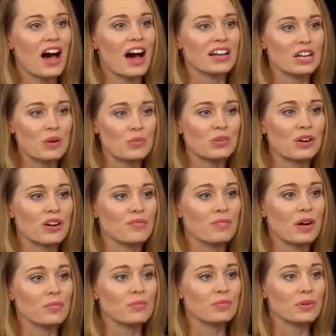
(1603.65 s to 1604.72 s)
a number of
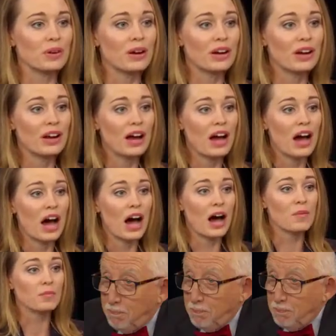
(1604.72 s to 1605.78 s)

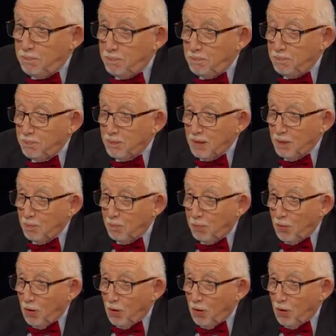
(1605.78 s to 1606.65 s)
blockchain caucus.